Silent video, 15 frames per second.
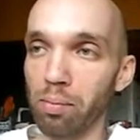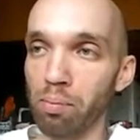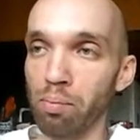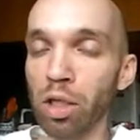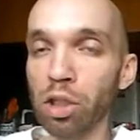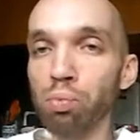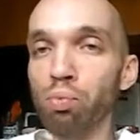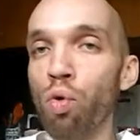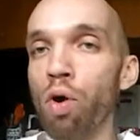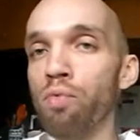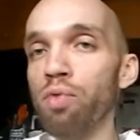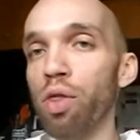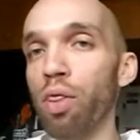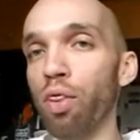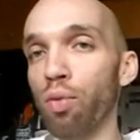much more
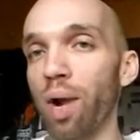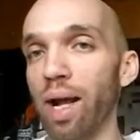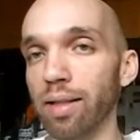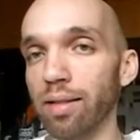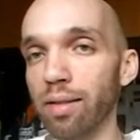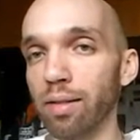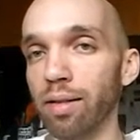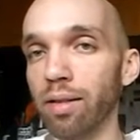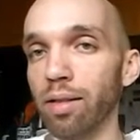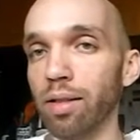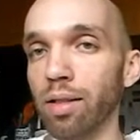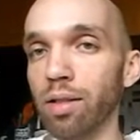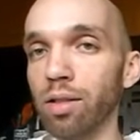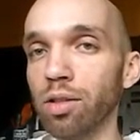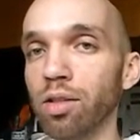of a threat
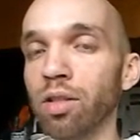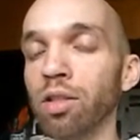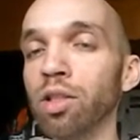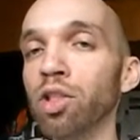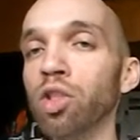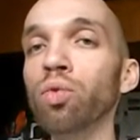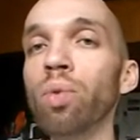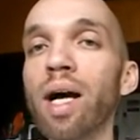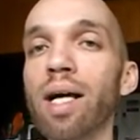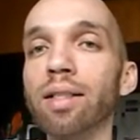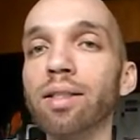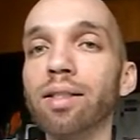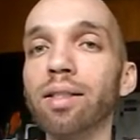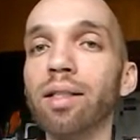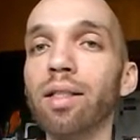to the
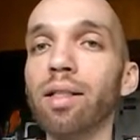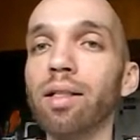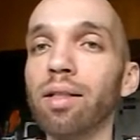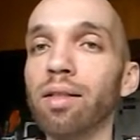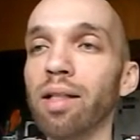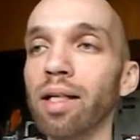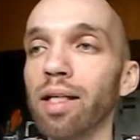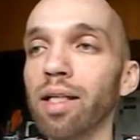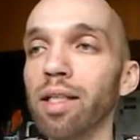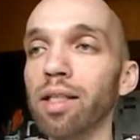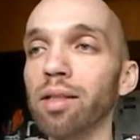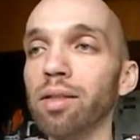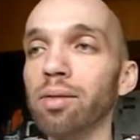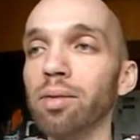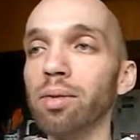US
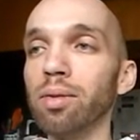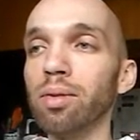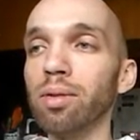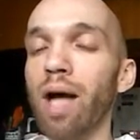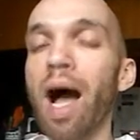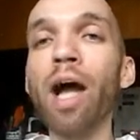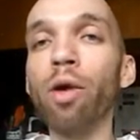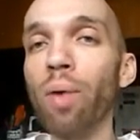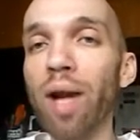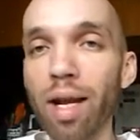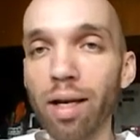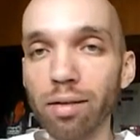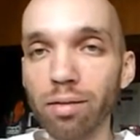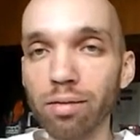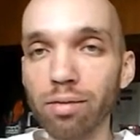than
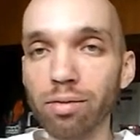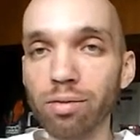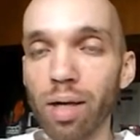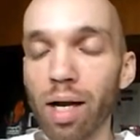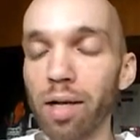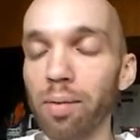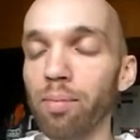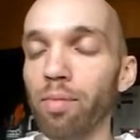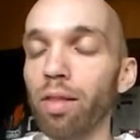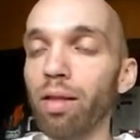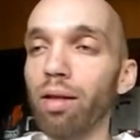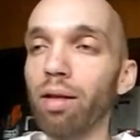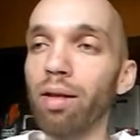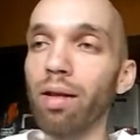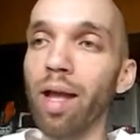Iran, right?
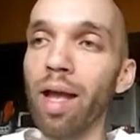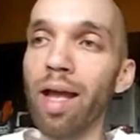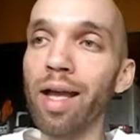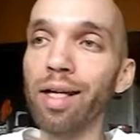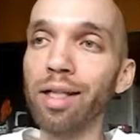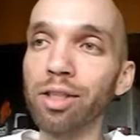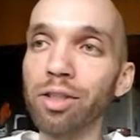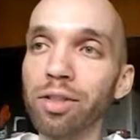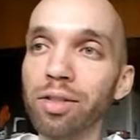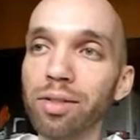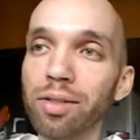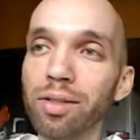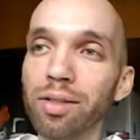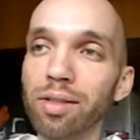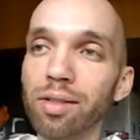
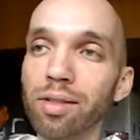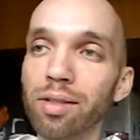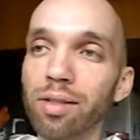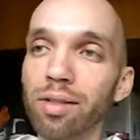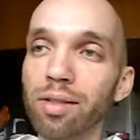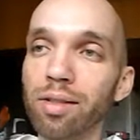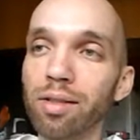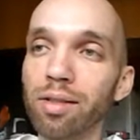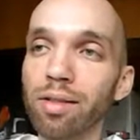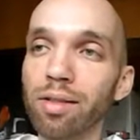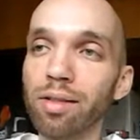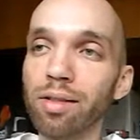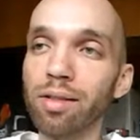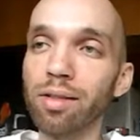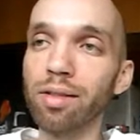And
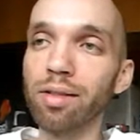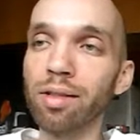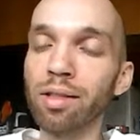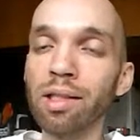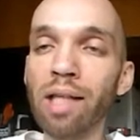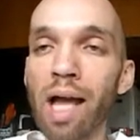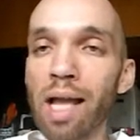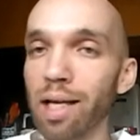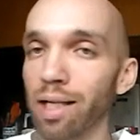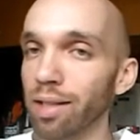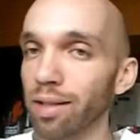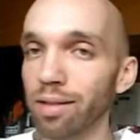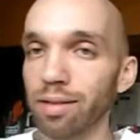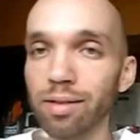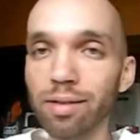like